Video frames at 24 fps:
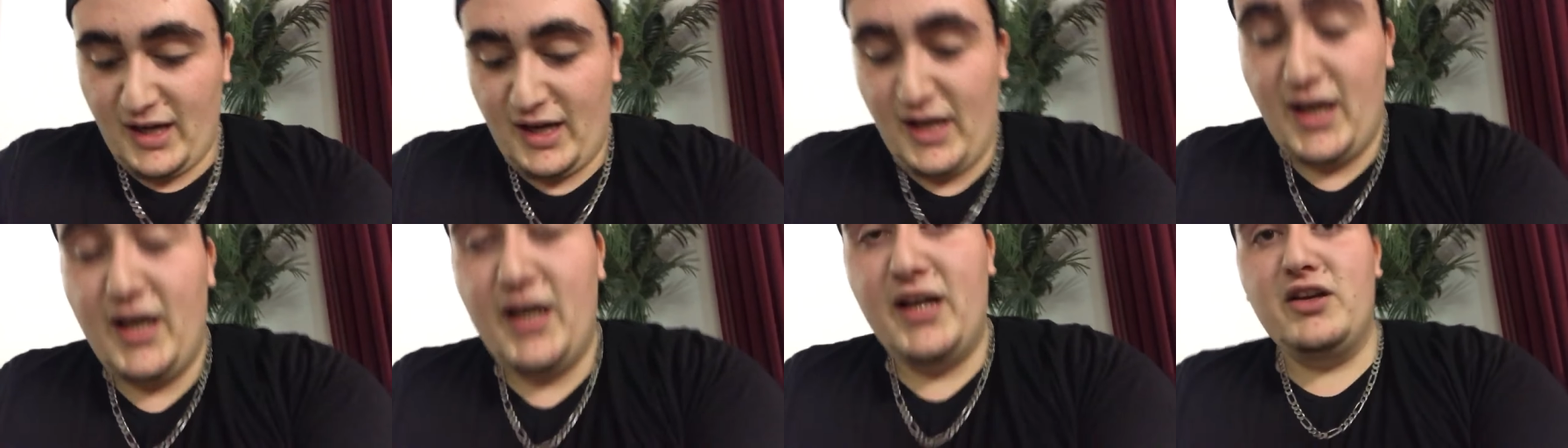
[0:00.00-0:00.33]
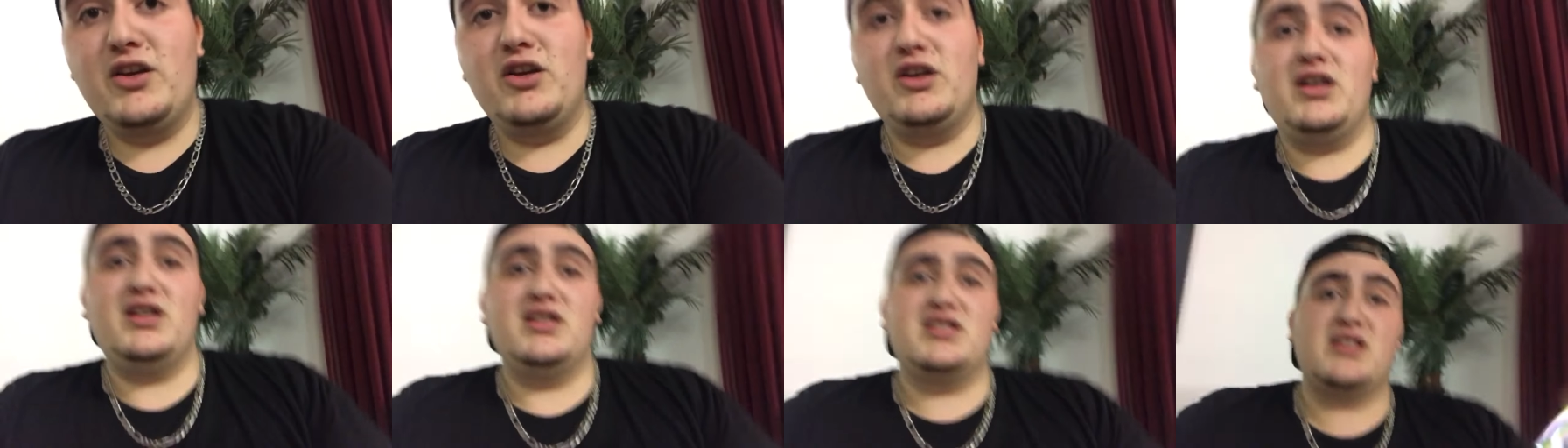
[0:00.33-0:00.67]
And
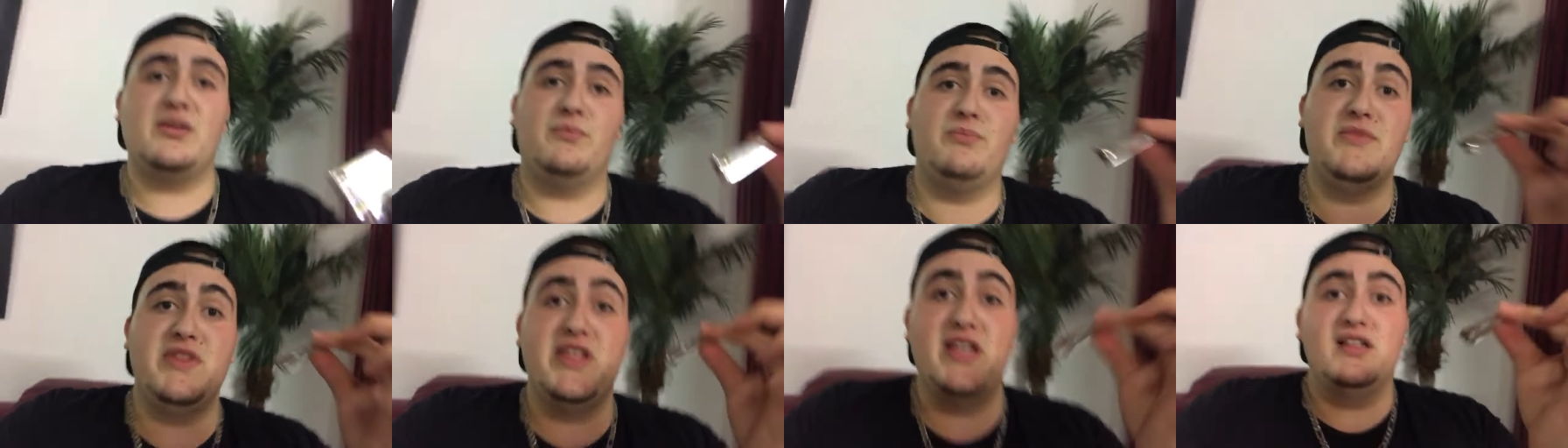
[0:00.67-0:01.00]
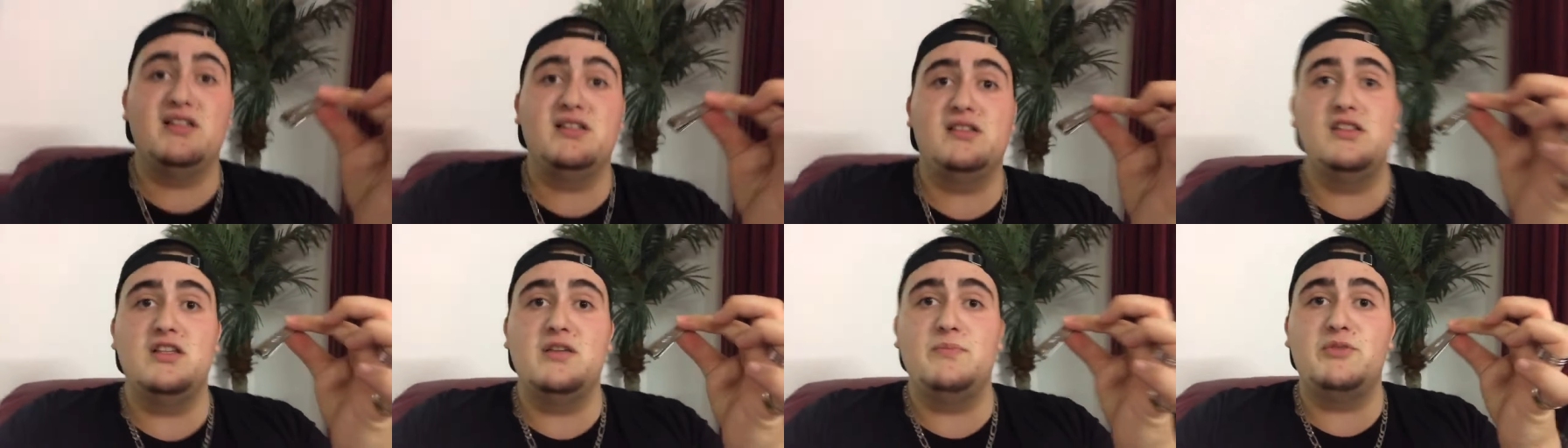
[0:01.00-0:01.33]
you need some nail
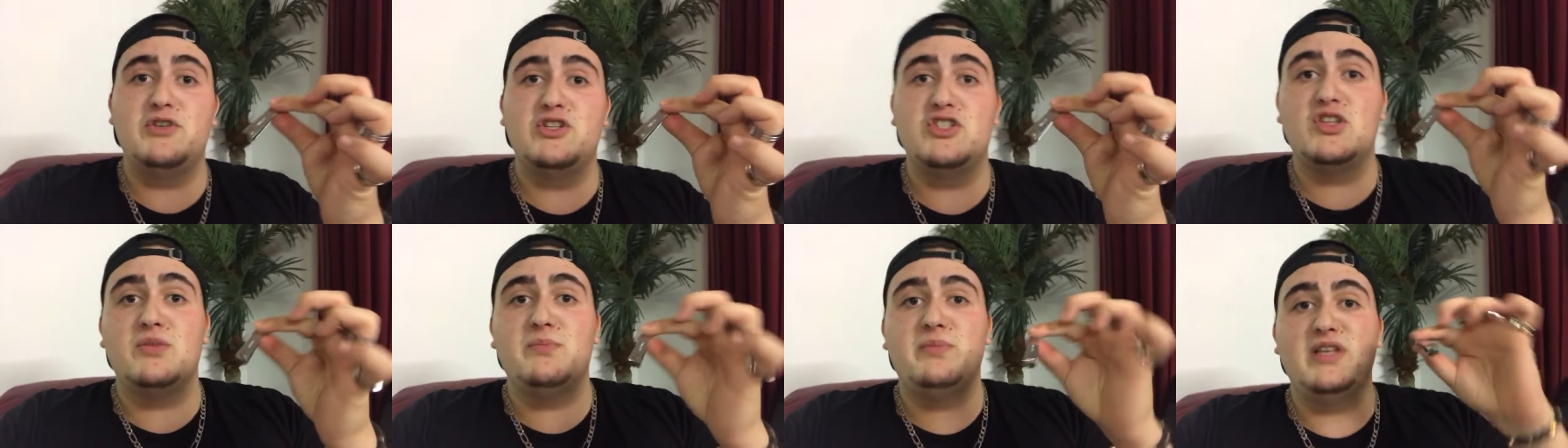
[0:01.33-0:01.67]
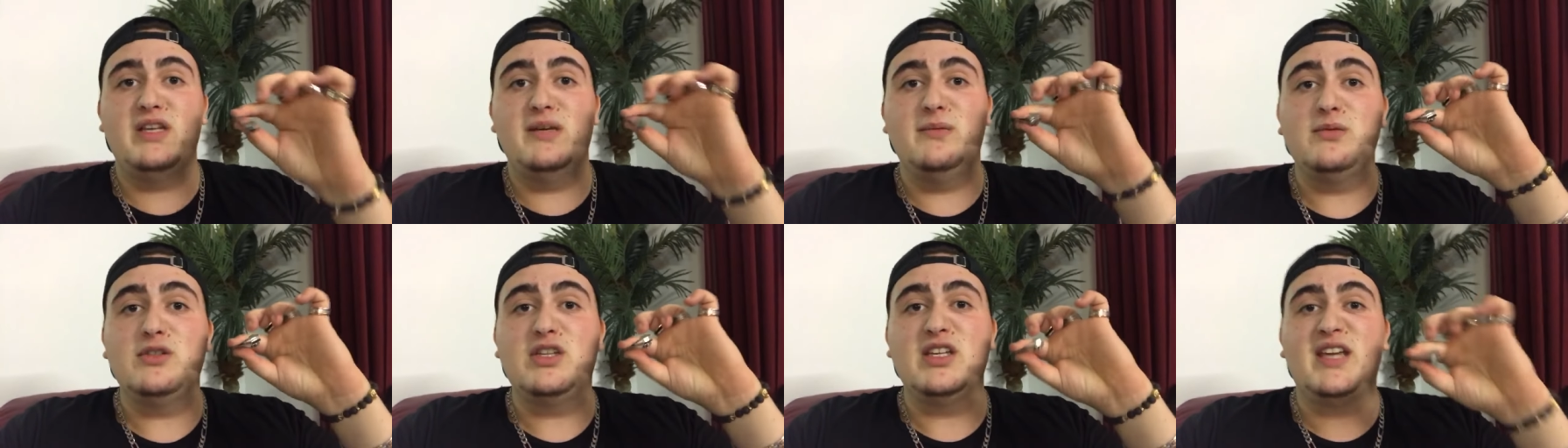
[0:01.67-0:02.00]
clippers to be
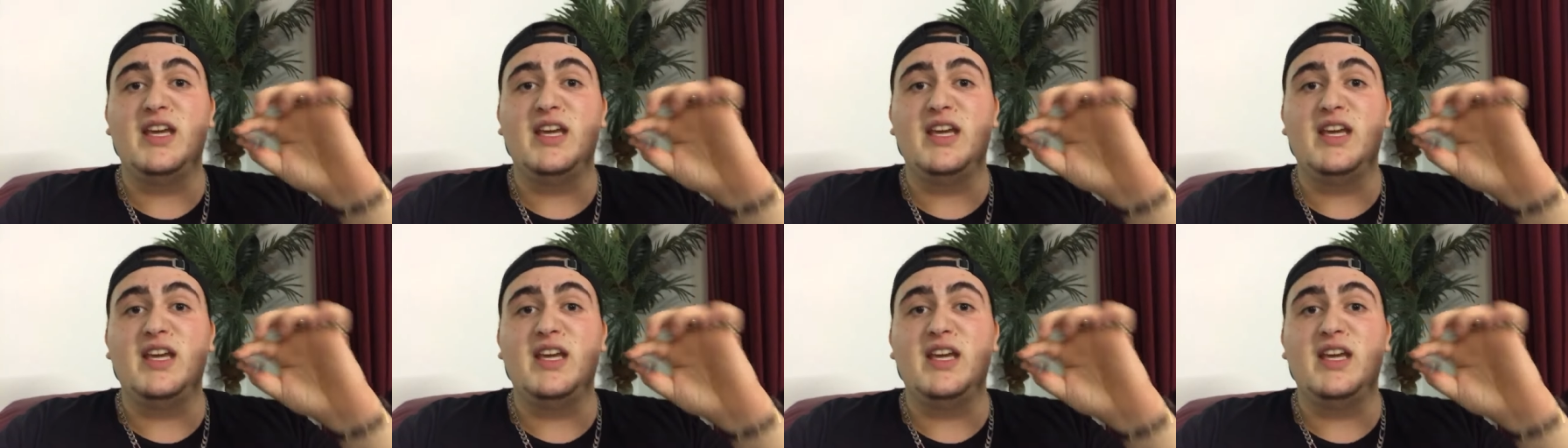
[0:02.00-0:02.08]
able to